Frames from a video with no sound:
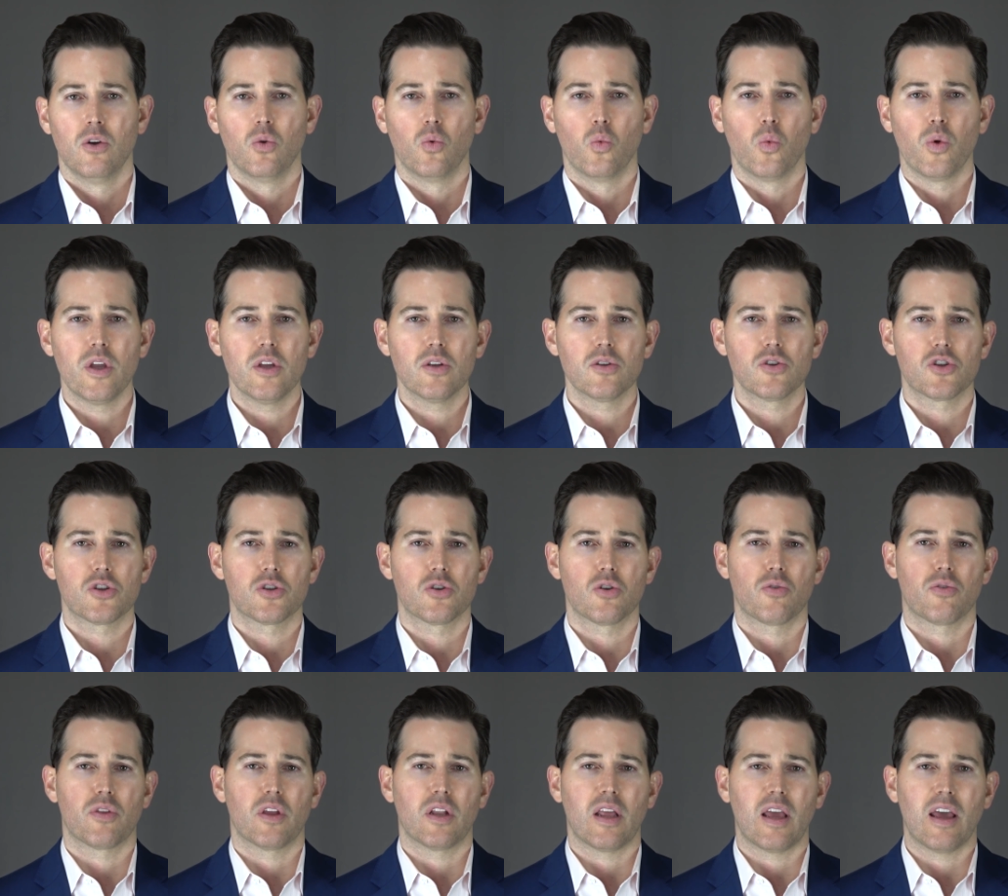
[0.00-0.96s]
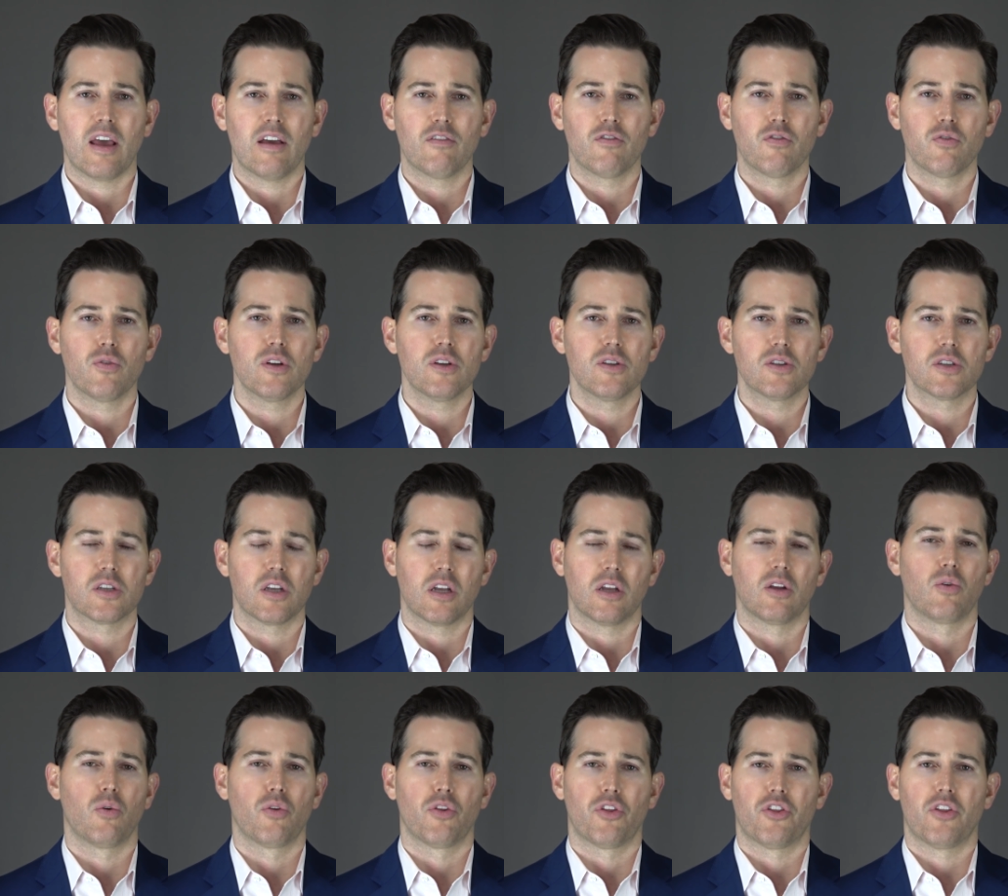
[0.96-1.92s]
We ensure that every
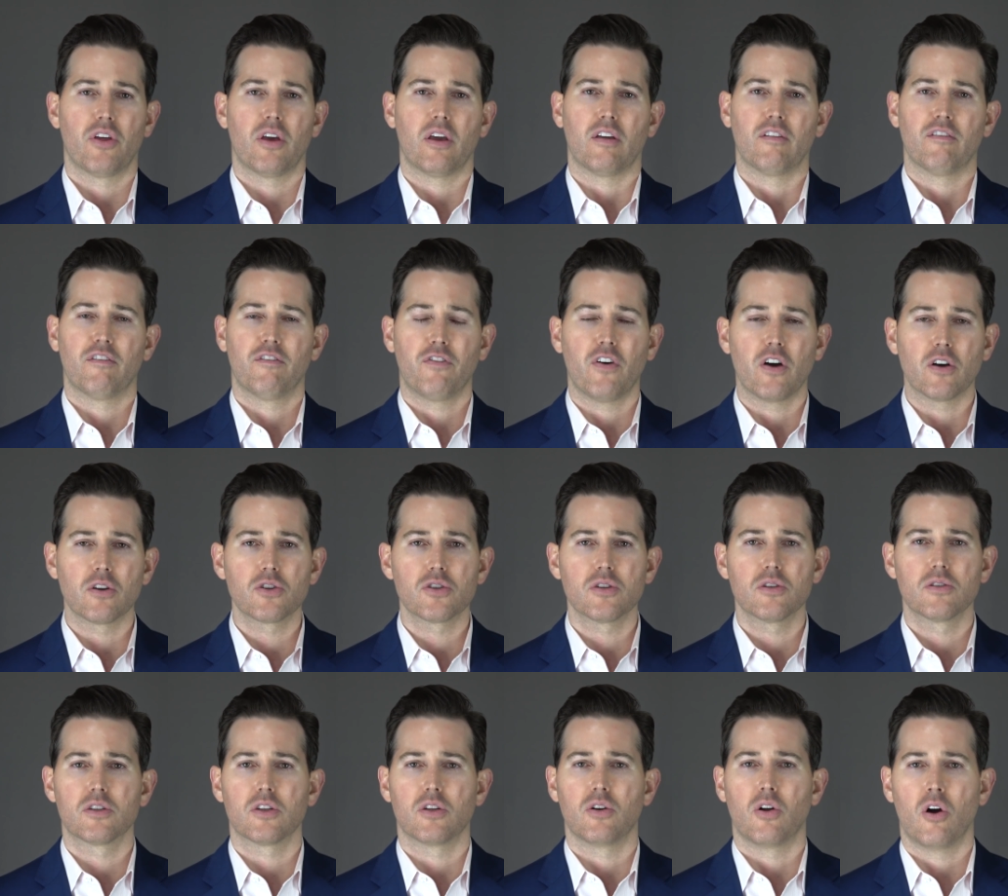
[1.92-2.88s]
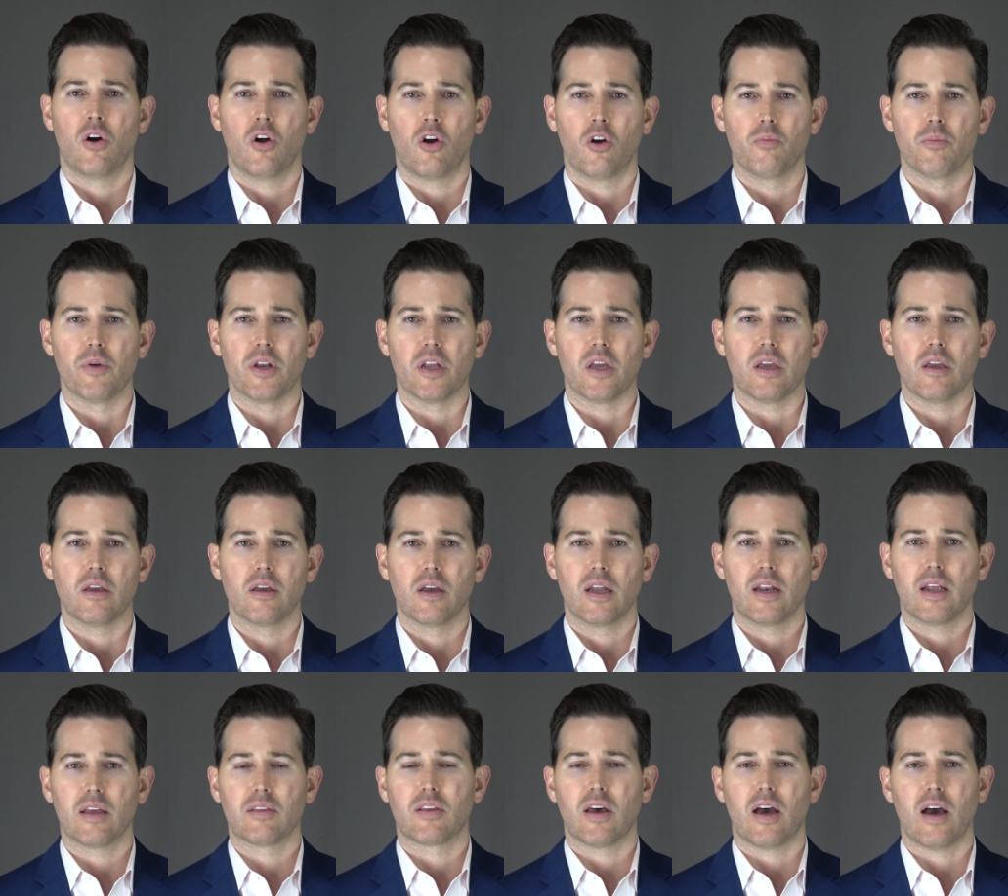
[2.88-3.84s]
single thing functions in harmony
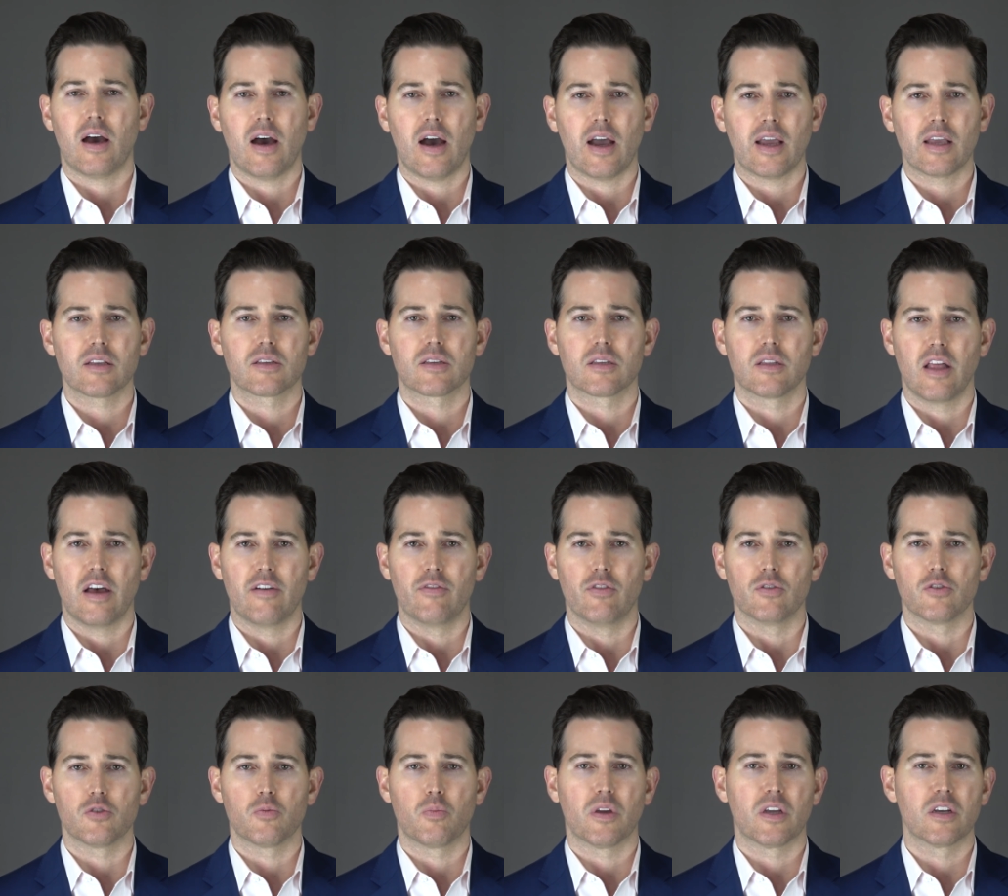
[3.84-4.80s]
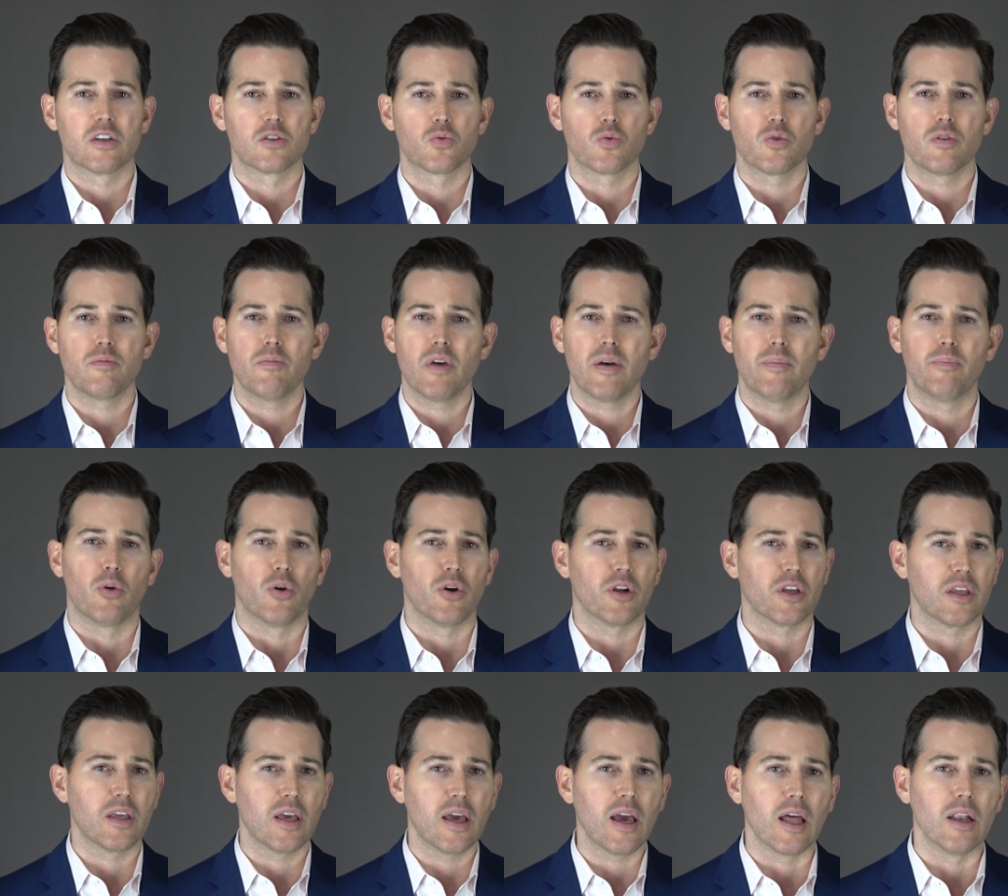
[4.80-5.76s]
and at the highest levels, because remember,
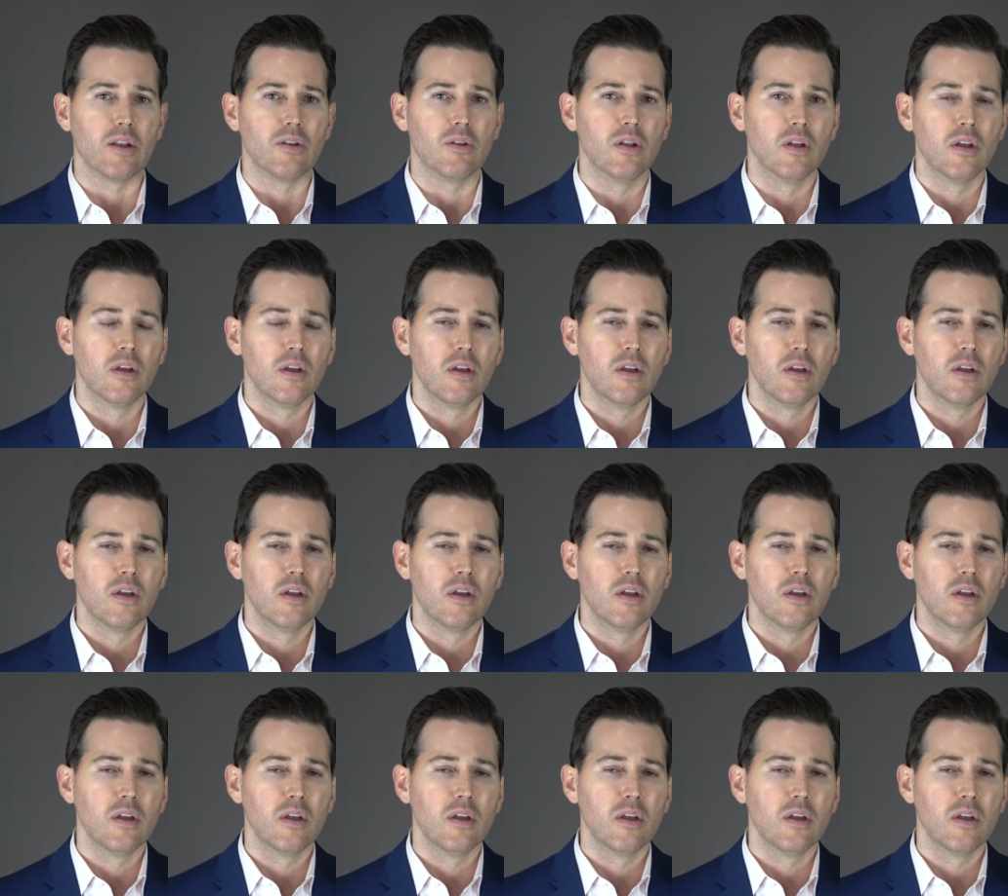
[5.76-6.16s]
again,